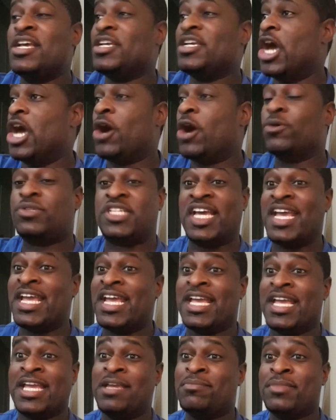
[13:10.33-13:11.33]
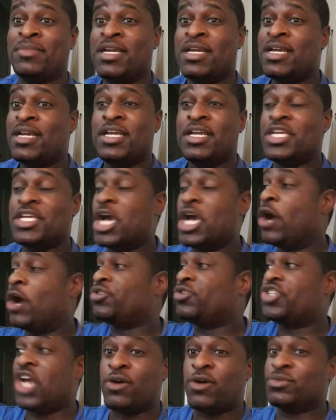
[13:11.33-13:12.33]
your team, Yo
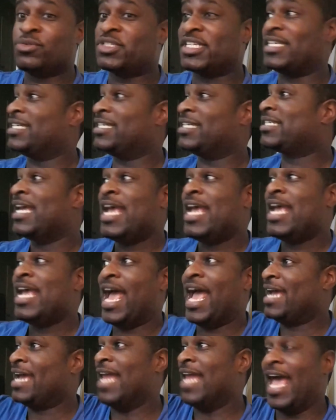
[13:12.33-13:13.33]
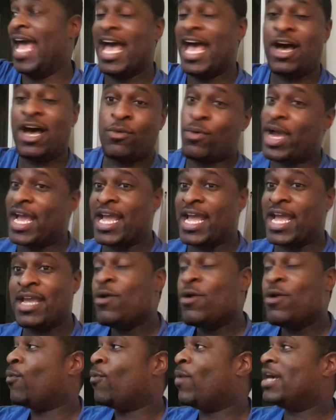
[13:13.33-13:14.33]
Joneses and
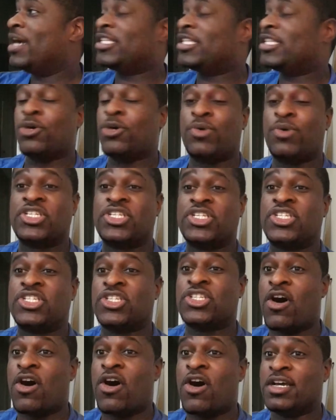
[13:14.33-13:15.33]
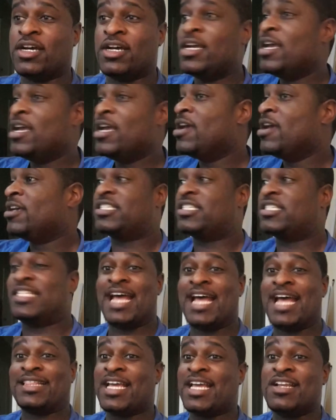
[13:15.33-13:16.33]
Elway went to a sauna,
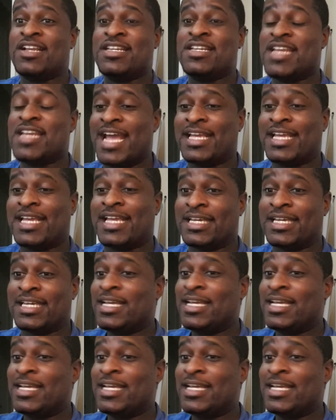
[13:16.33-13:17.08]
sat there naked,